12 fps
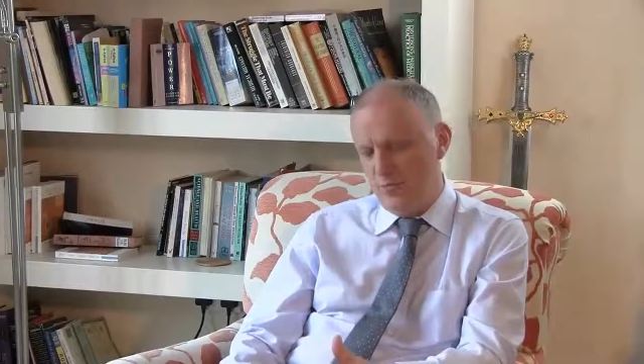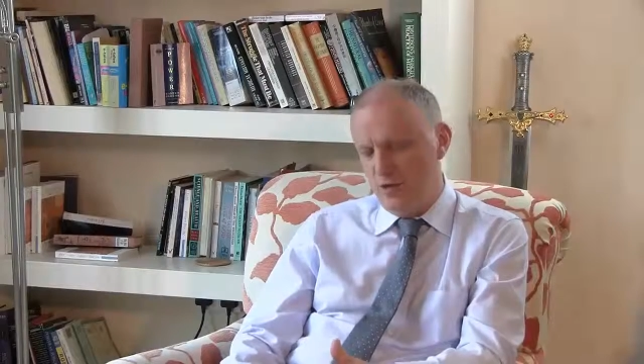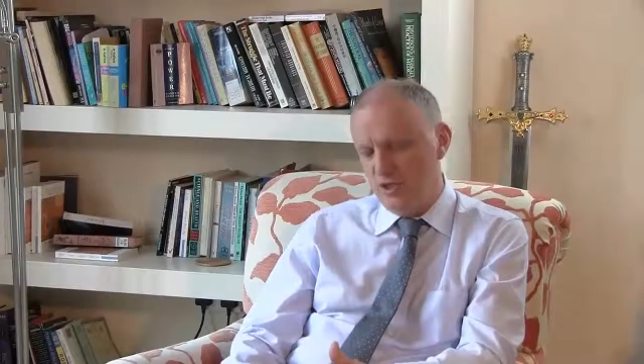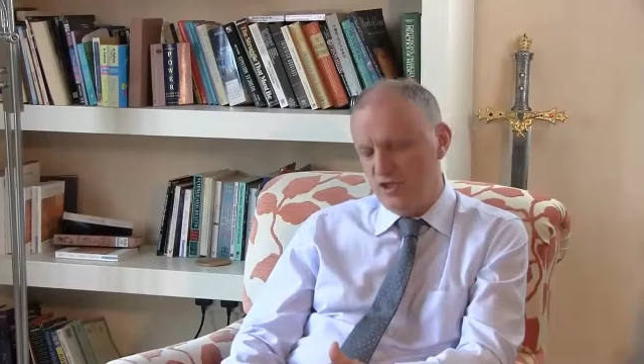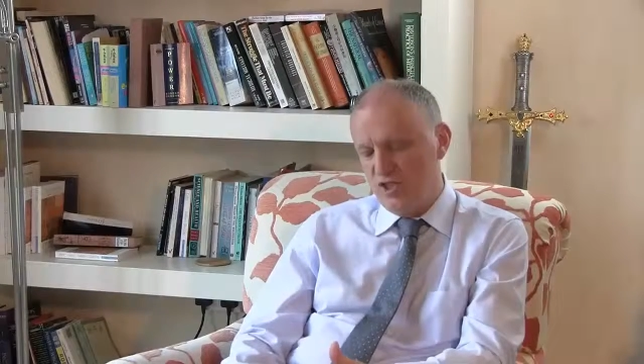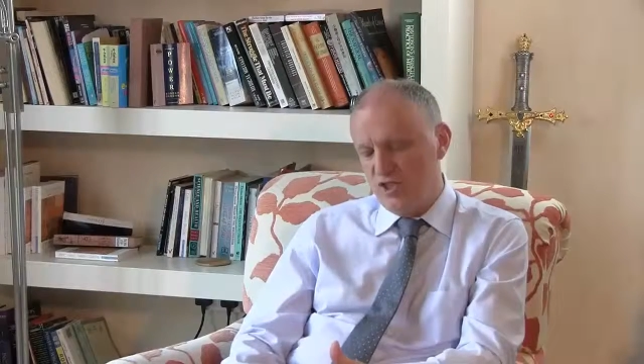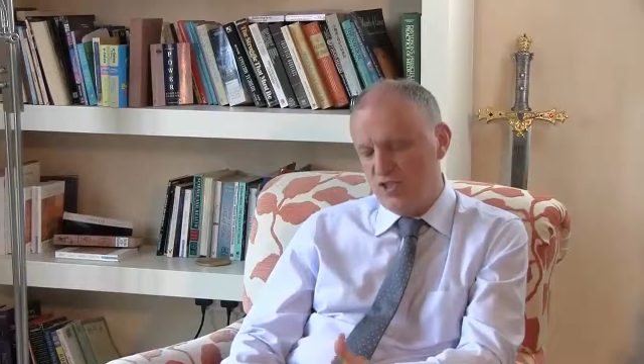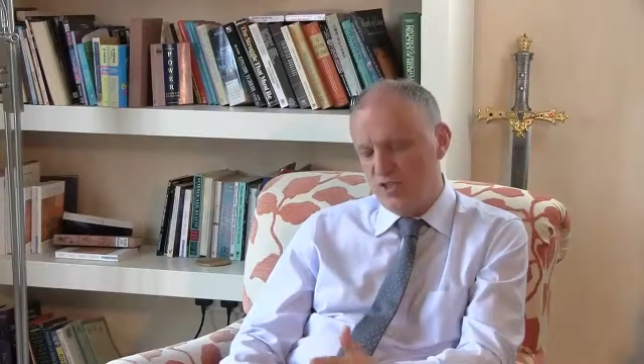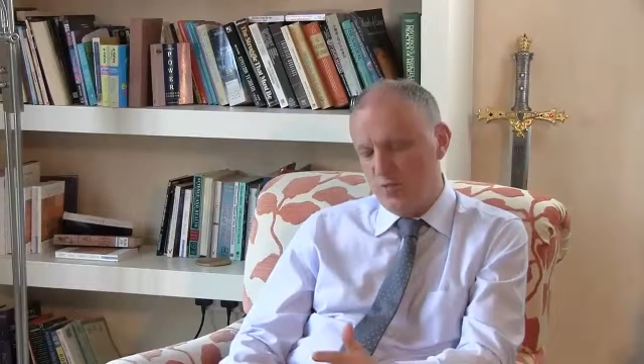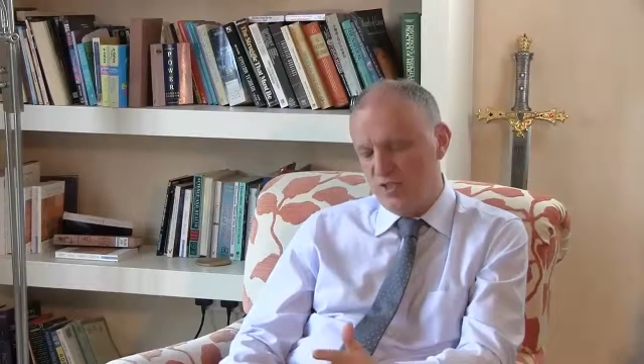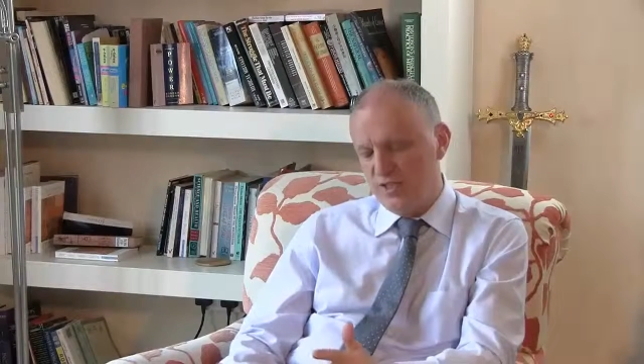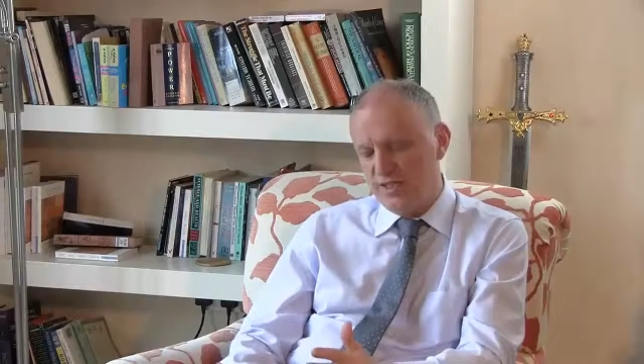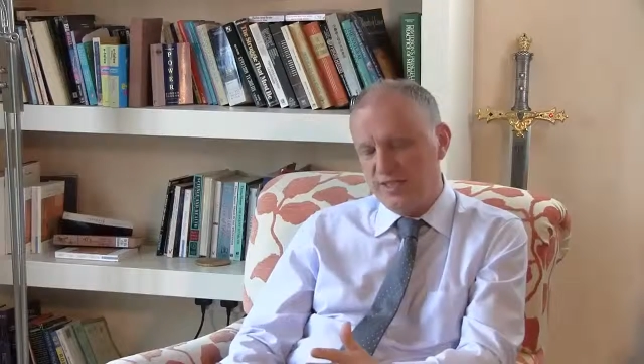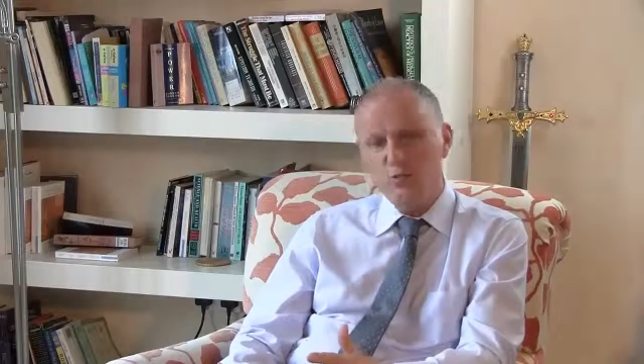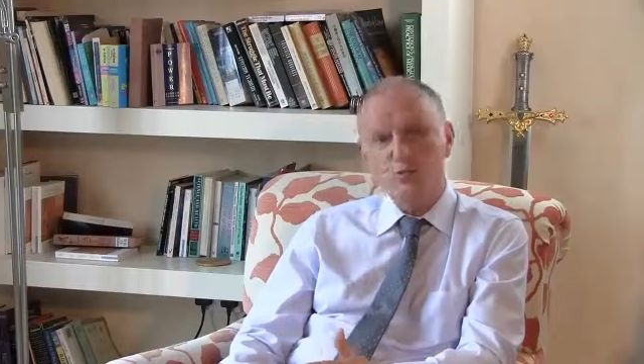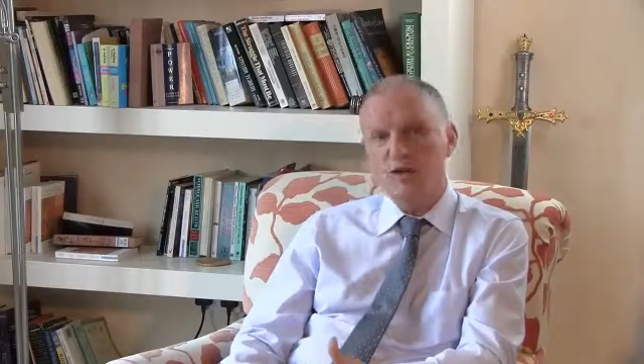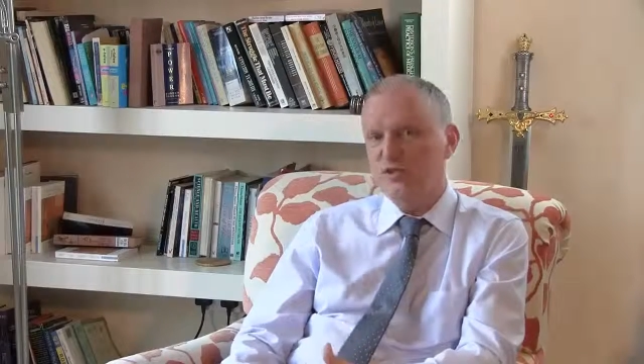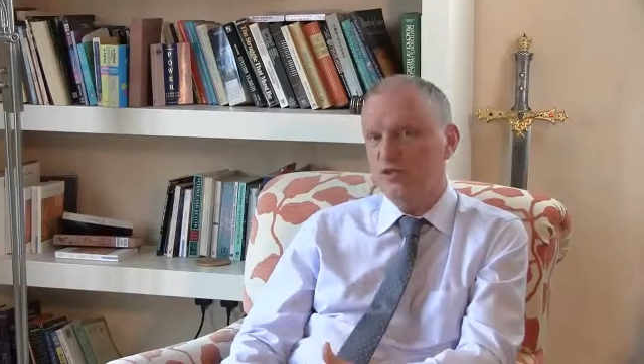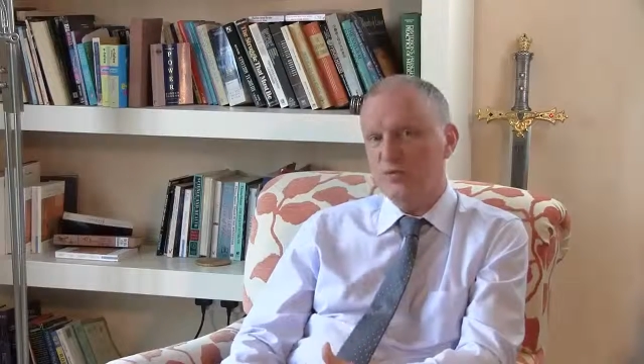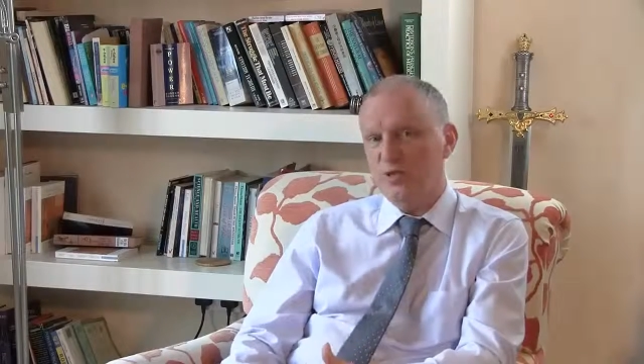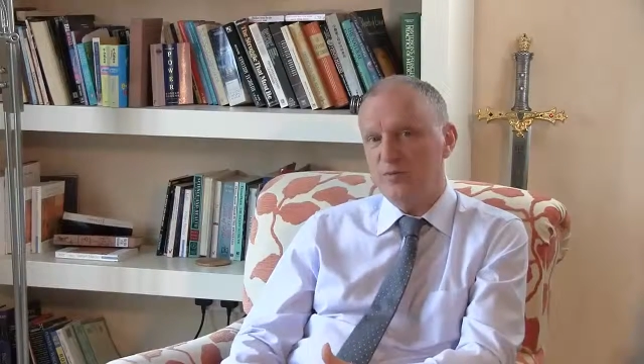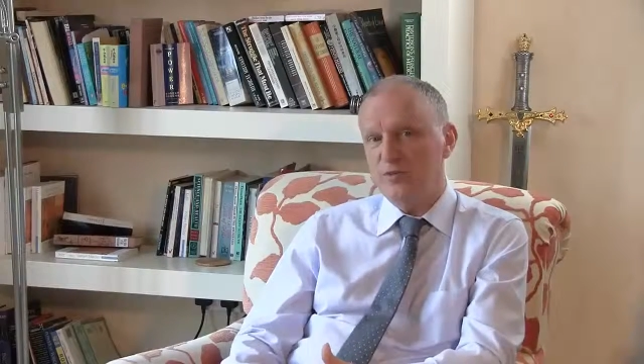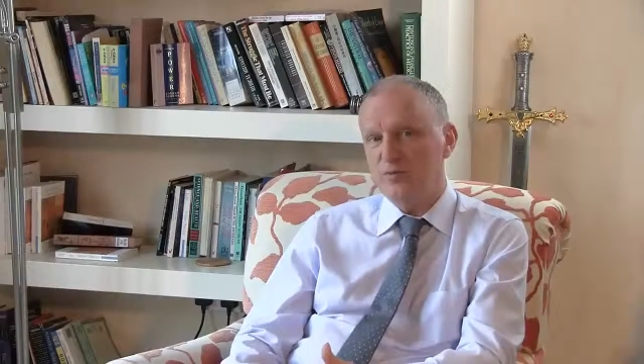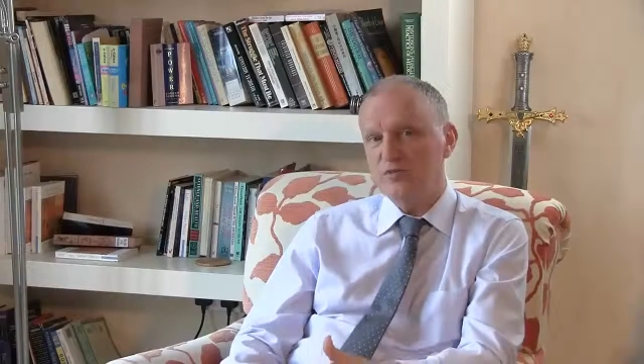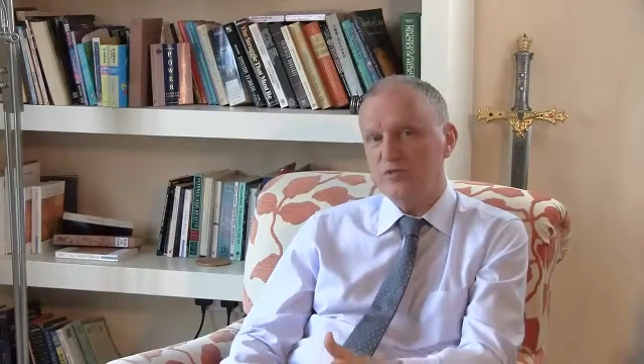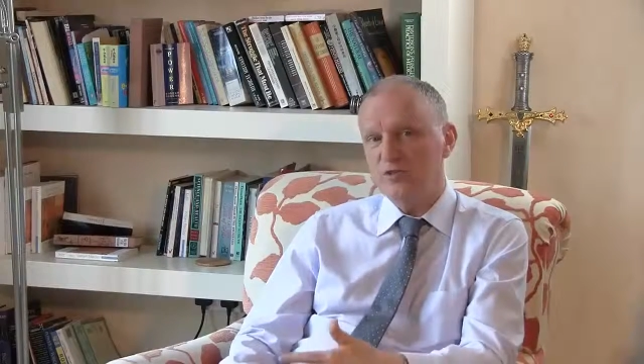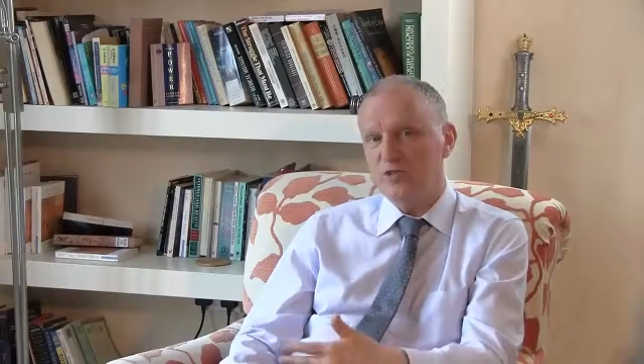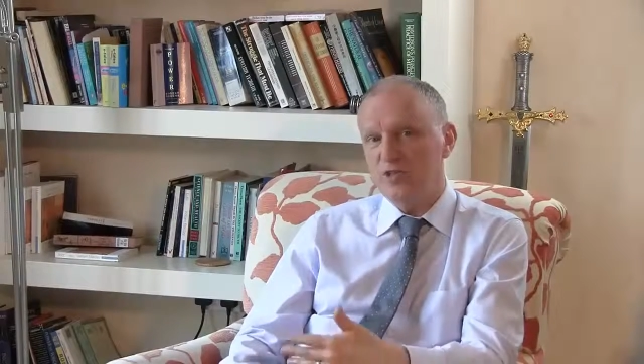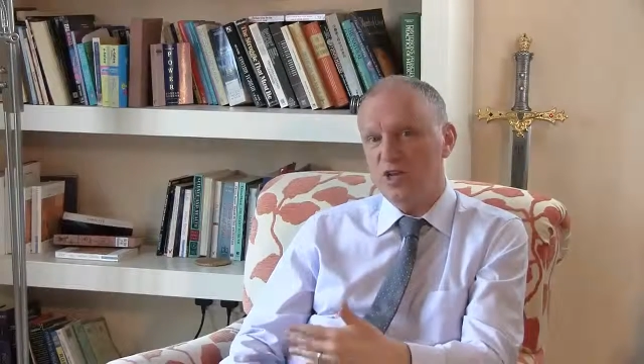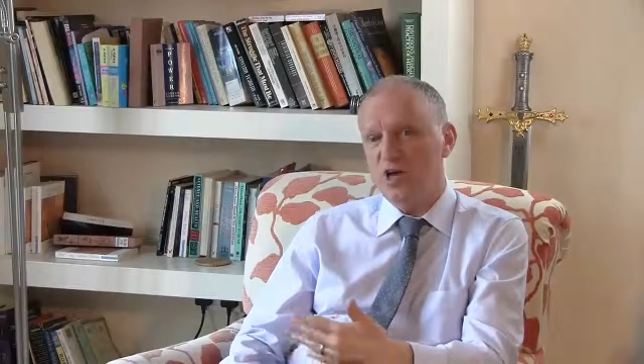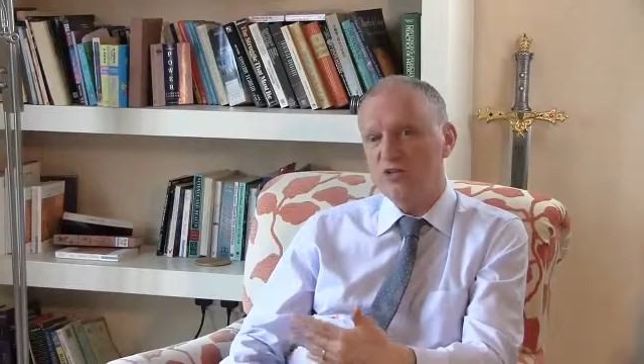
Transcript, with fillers: But the point is, we're taking way too many pills.